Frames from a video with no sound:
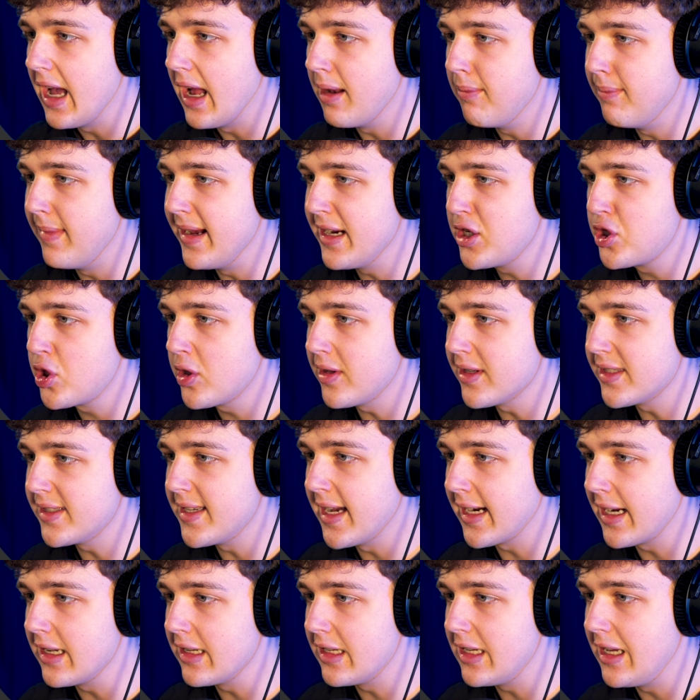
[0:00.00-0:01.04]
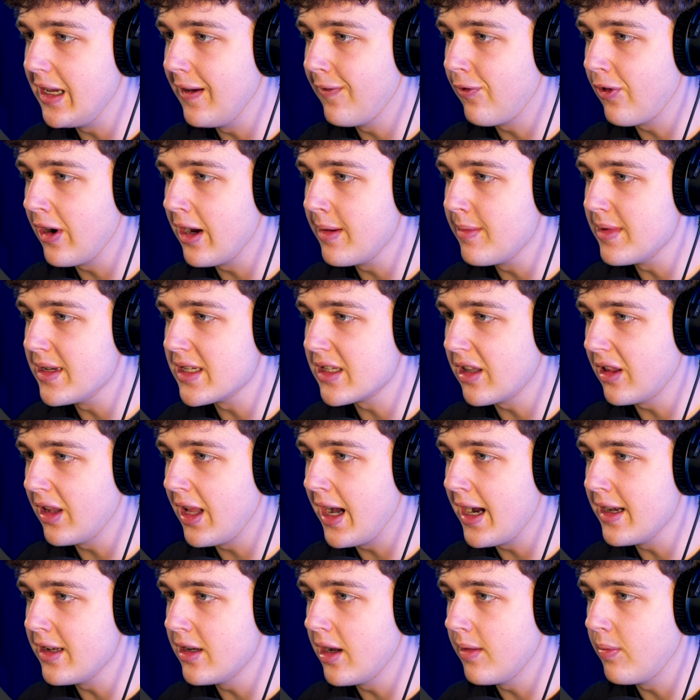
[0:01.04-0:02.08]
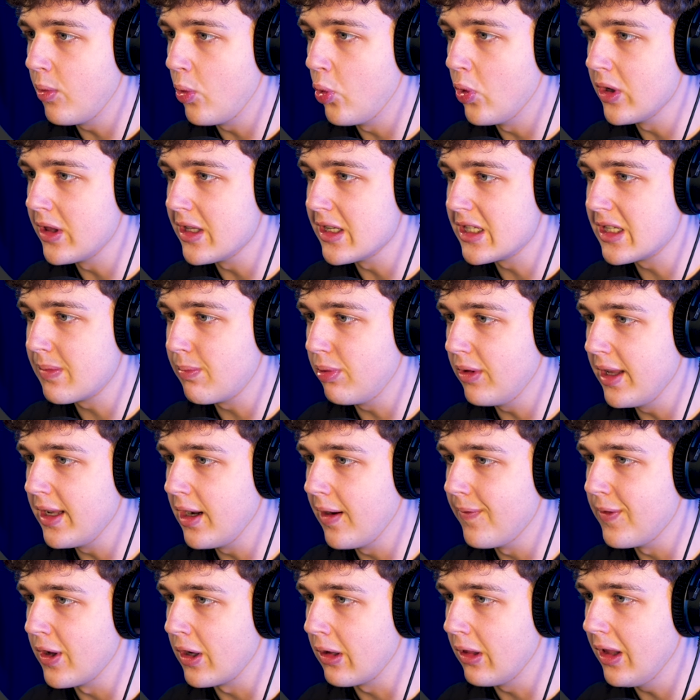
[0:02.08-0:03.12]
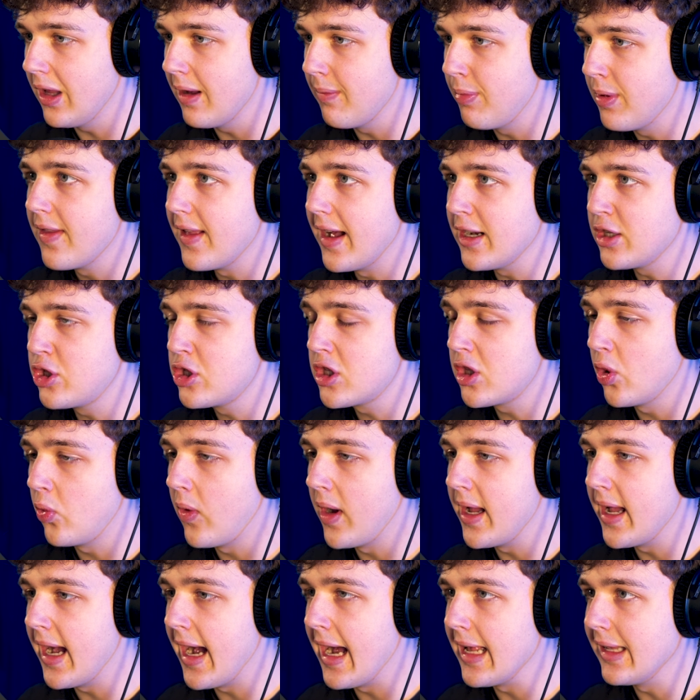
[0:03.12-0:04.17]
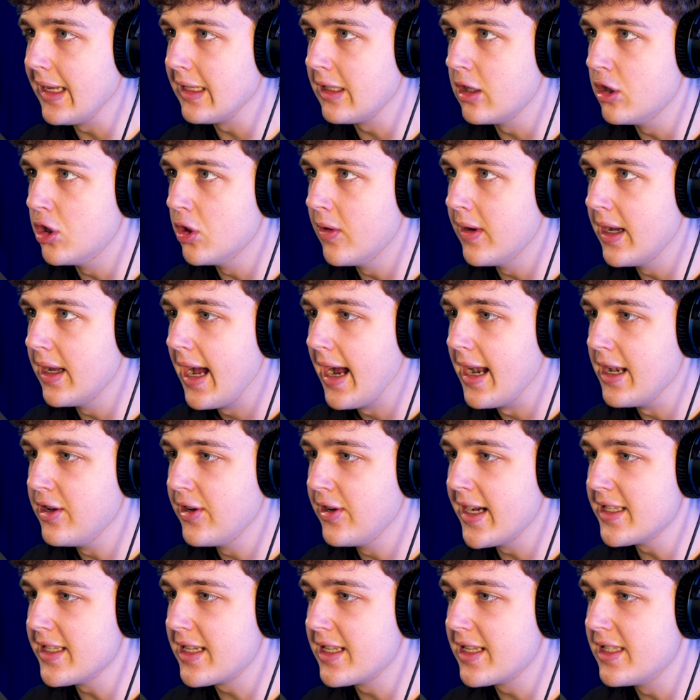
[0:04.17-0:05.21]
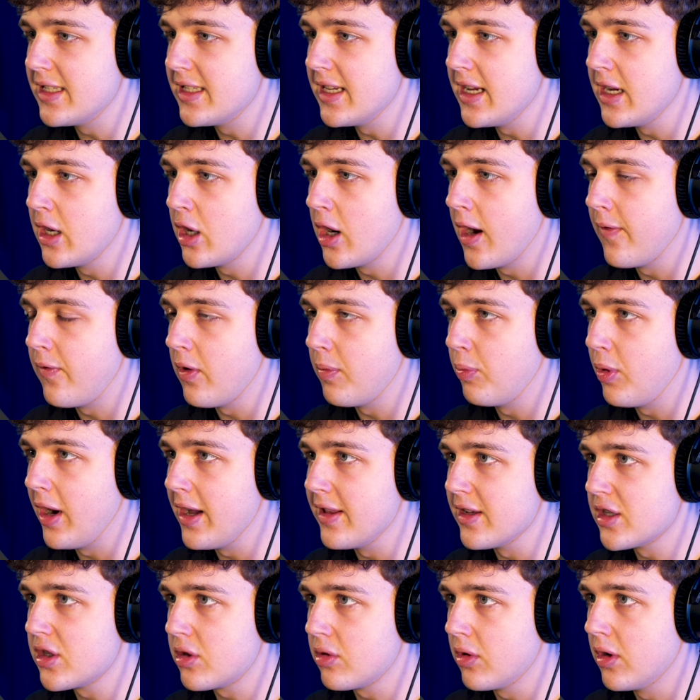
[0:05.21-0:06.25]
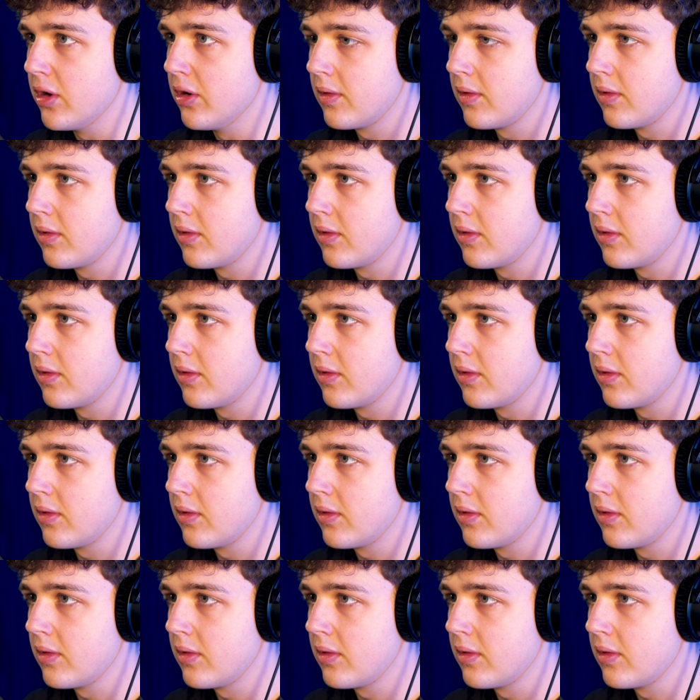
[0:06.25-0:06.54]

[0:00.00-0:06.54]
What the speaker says: and make sure the second keyframe is lined up with the split of the clip. That's just the way I like to do it. And you guys can see here, if we play this through,